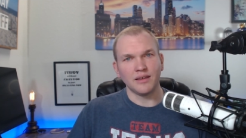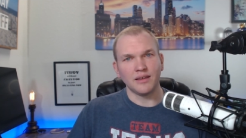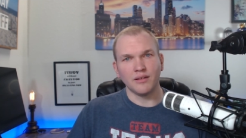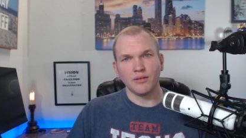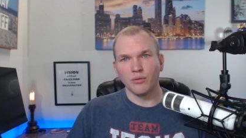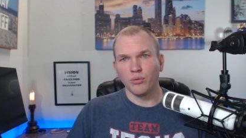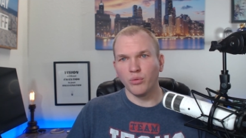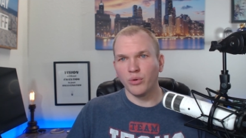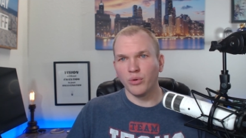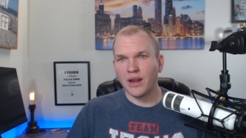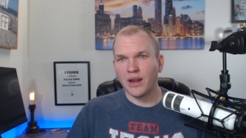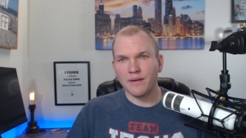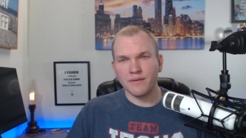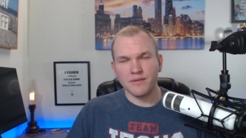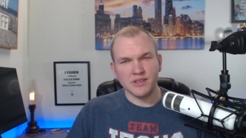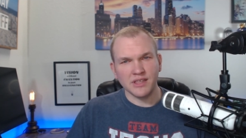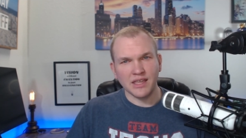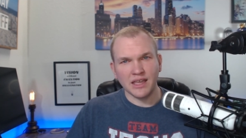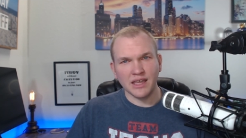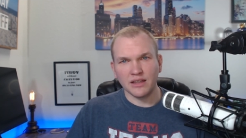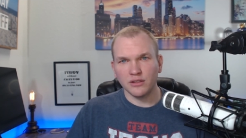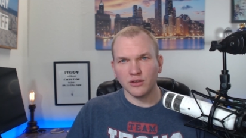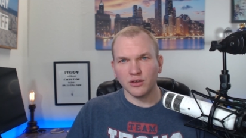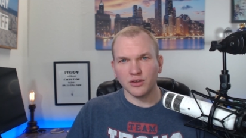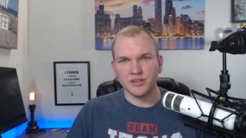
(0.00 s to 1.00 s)
whatever
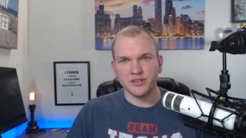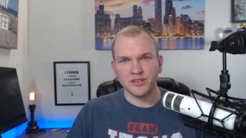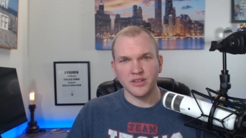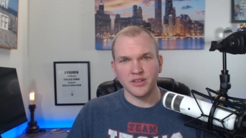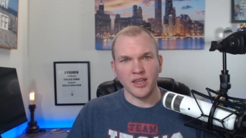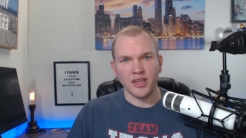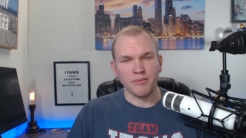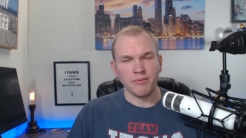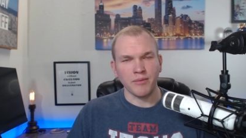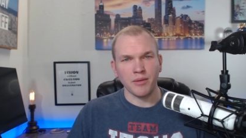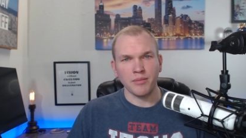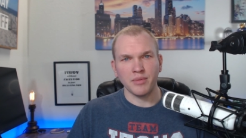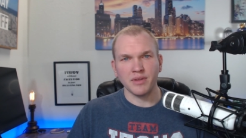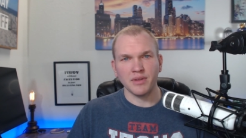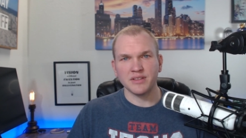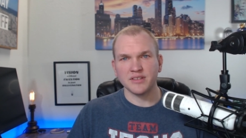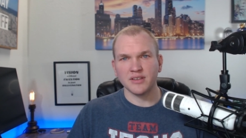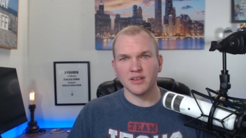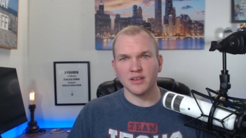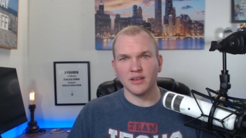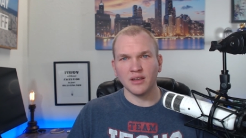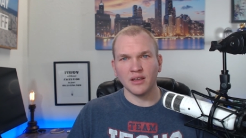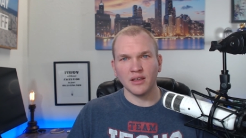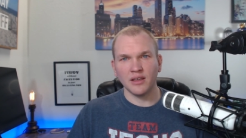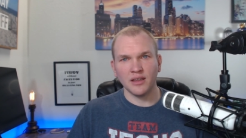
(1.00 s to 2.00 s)
that looks like. Maybe it's
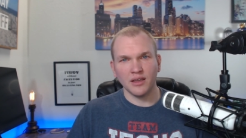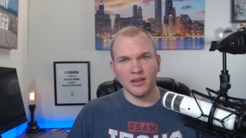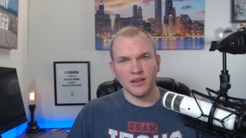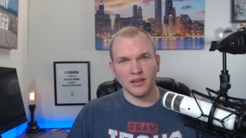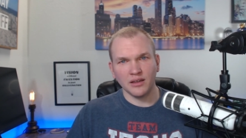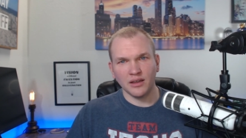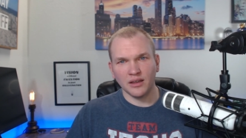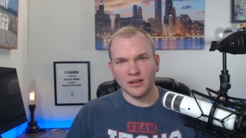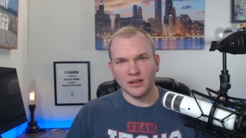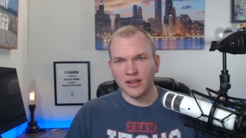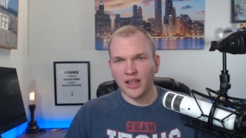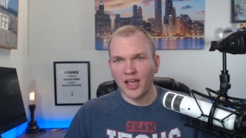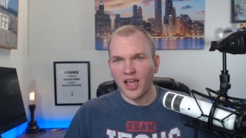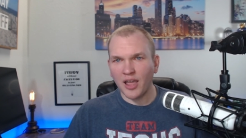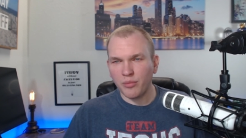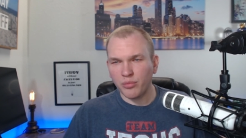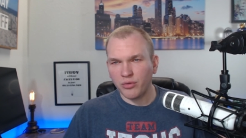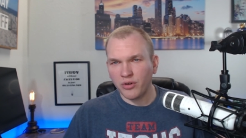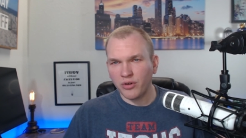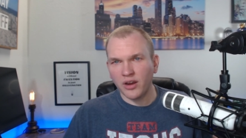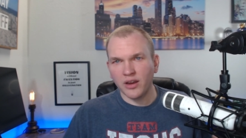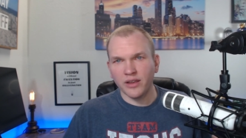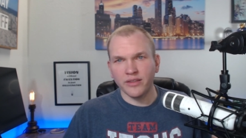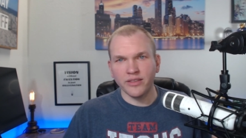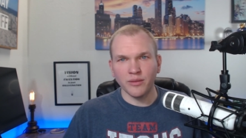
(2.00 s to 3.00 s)
a
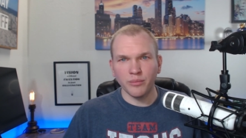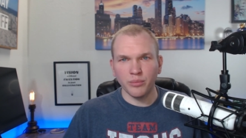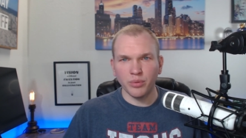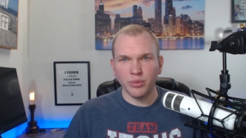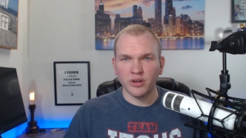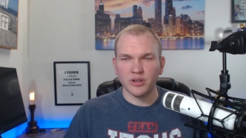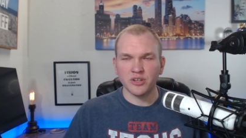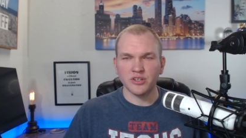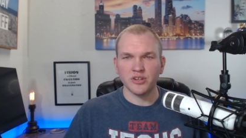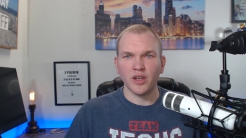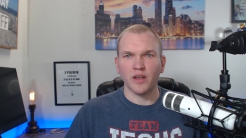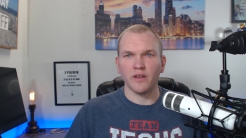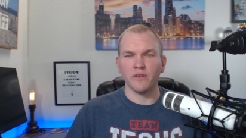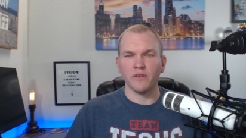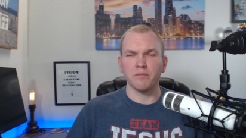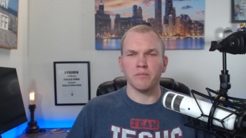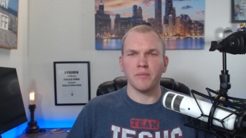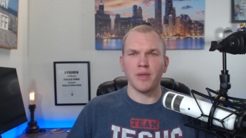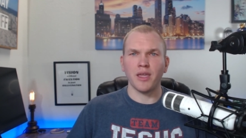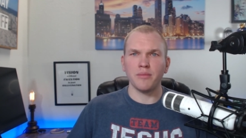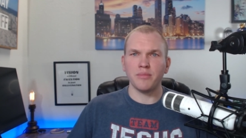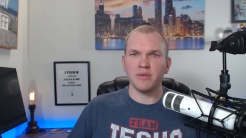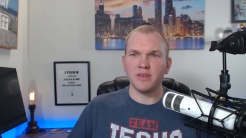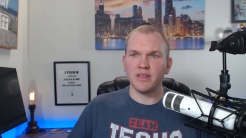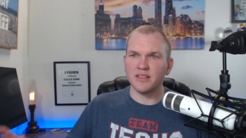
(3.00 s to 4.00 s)
library on the bookshelf.
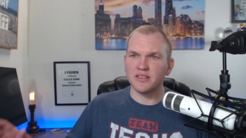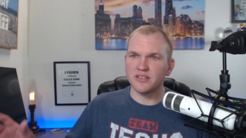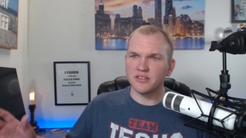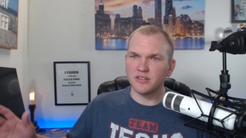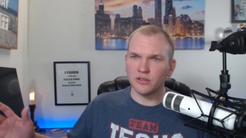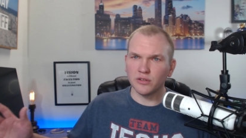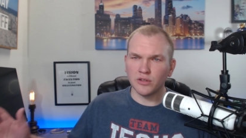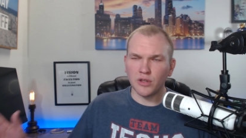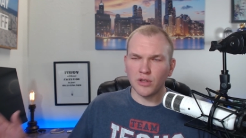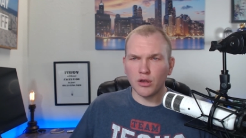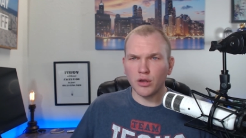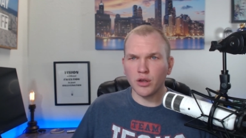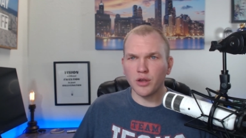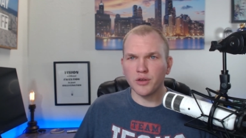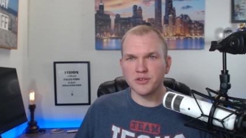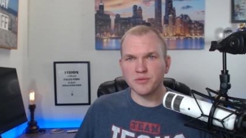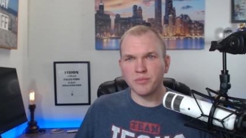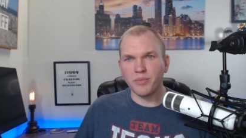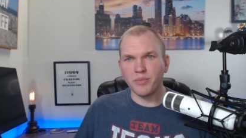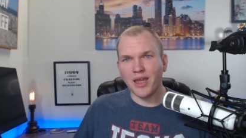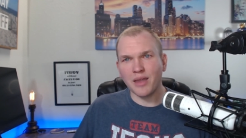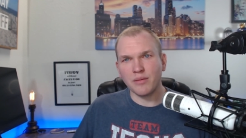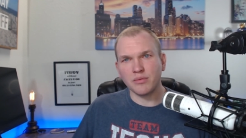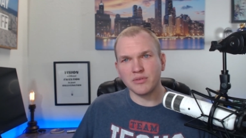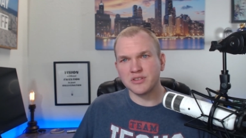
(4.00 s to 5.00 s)
Maybe it's the Logos
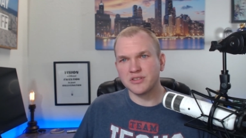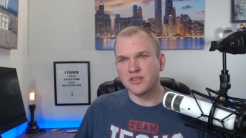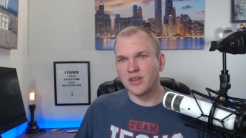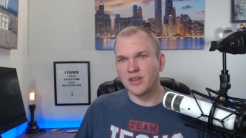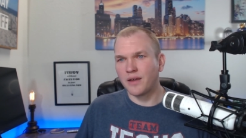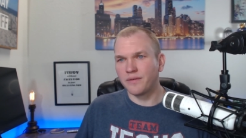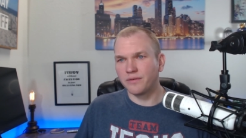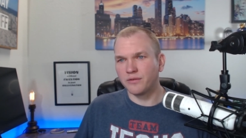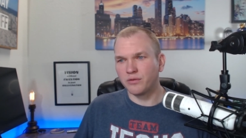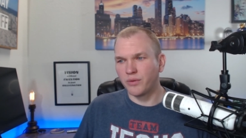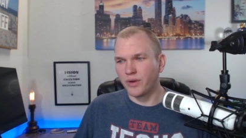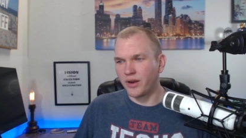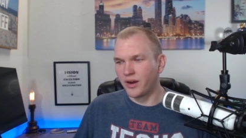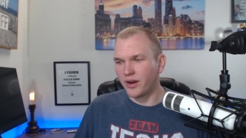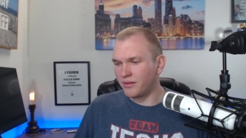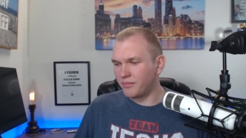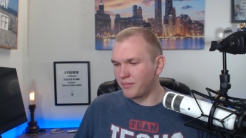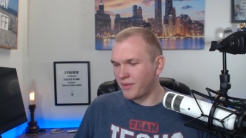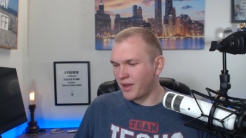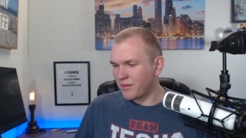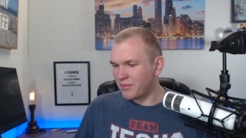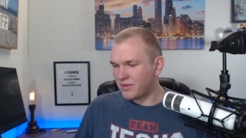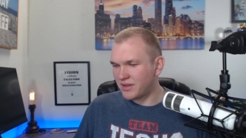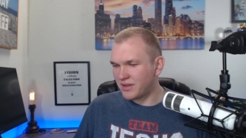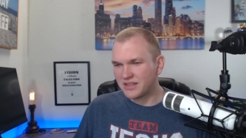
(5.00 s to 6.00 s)
Bible software.
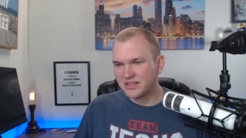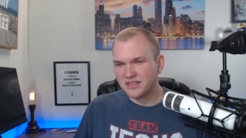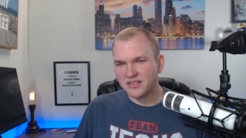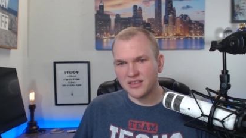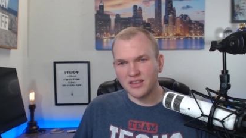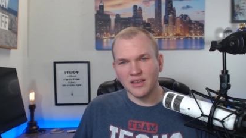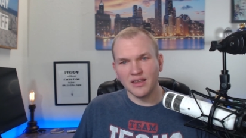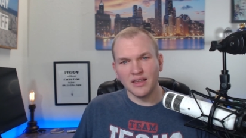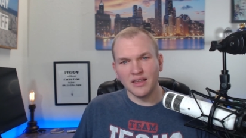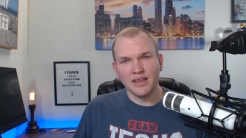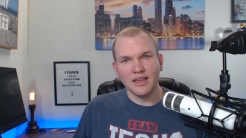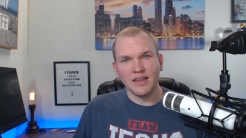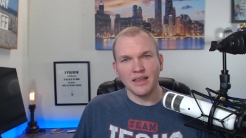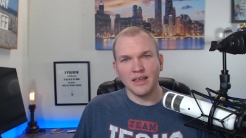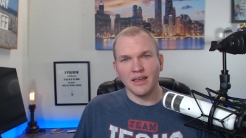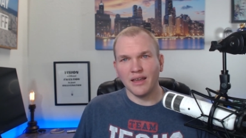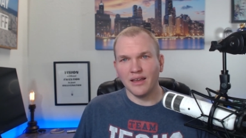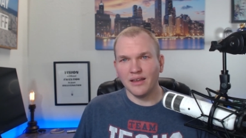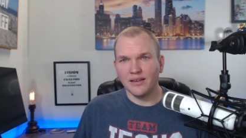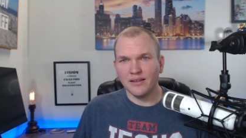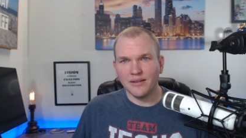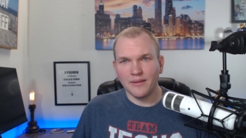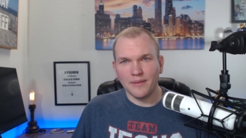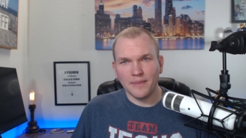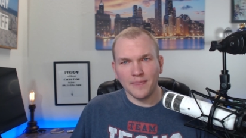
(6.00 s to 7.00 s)
Maybe it's,
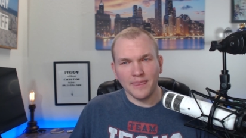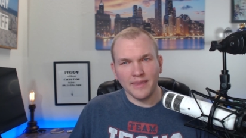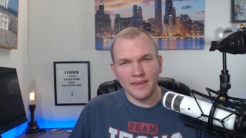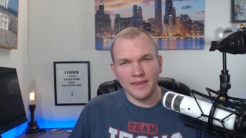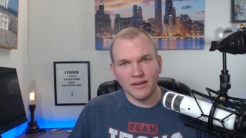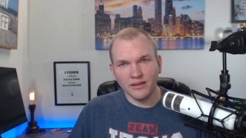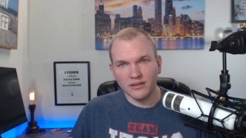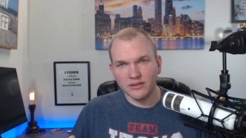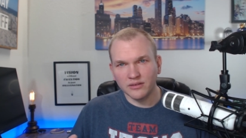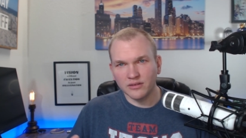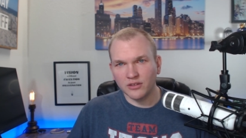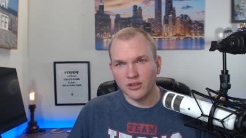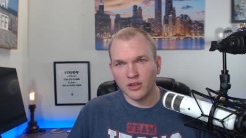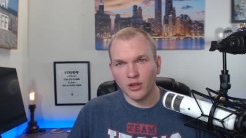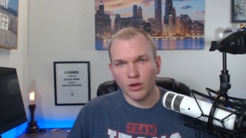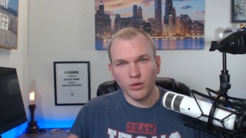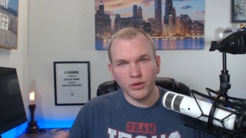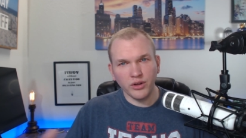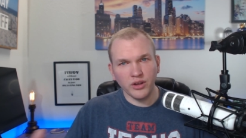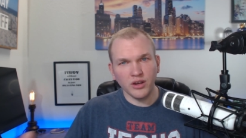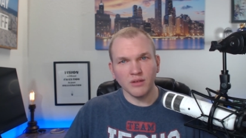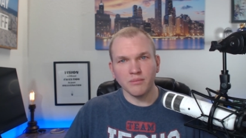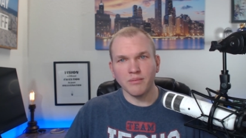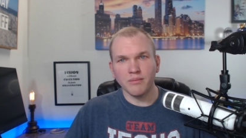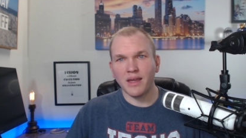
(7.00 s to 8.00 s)
go to
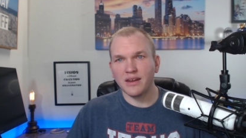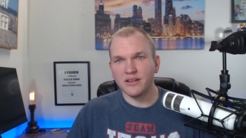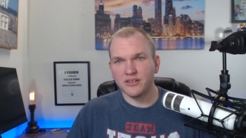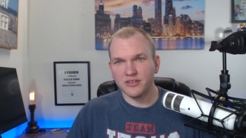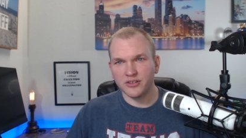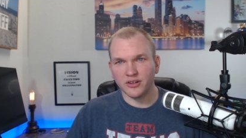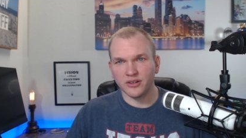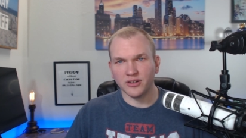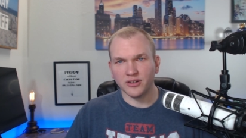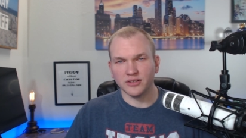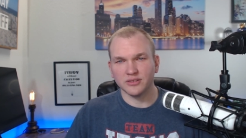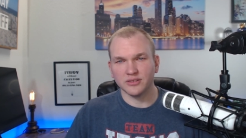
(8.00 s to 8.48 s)
your mentor.